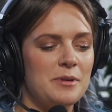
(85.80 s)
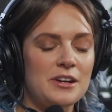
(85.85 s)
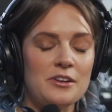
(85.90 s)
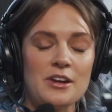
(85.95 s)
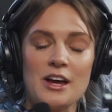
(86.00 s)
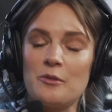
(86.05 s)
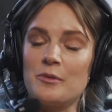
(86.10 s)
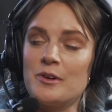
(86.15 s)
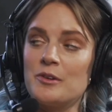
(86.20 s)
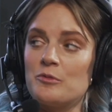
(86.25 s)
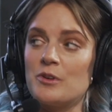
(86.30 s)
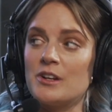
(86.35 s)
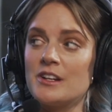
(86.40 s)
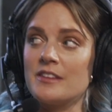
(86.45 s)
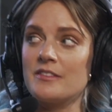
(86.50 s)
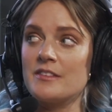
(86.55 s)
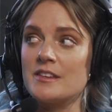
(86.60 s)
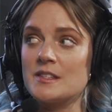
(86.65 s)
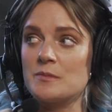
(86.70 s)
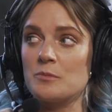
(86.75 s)
I don't know, I went
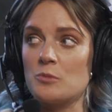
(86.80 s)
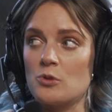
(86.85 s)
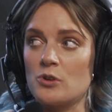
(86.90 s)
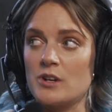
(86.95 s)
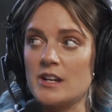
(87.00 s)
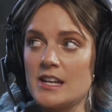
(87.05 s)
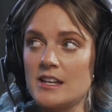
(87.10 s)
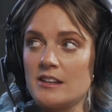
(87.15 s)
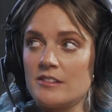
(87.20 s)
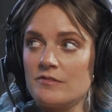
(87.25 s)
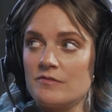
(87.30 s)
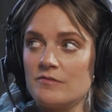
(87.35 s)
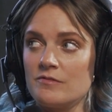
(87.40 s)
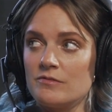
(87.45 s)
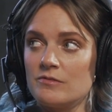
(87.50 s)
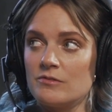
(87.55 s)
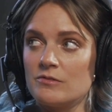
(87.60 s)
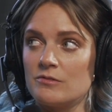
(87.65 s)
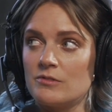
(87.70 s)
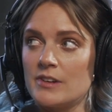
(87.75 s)
running this morning,
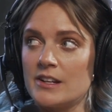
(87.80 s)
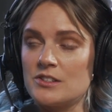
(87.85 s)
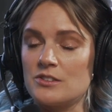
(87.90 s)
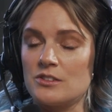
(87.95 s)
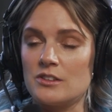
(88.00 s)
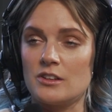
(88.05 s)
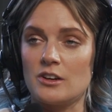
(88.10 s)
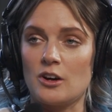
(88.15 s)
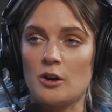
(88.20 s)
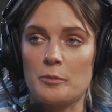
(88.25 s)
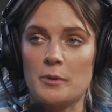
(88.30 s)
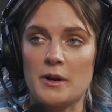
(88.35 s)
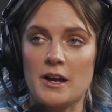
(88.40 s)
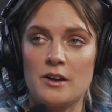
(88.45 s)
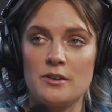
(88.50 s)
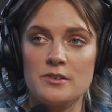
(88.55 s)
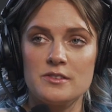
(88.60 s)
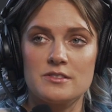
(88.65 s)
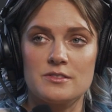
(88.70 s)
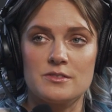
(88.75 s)
ran to the Opera
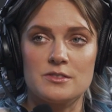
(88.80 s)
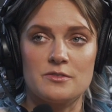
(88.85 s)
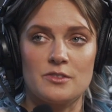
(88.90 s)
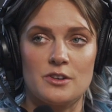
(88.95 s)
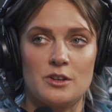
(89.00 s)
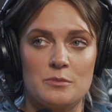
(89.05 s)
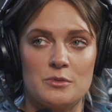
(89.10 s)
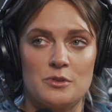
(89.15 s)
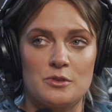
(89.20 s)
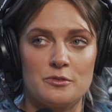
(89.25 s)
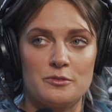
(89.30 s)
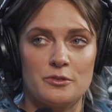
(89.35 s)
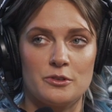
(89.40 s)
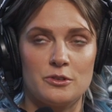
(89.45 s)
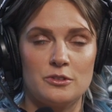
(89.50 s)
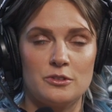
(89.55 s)
House, it was very beautiful.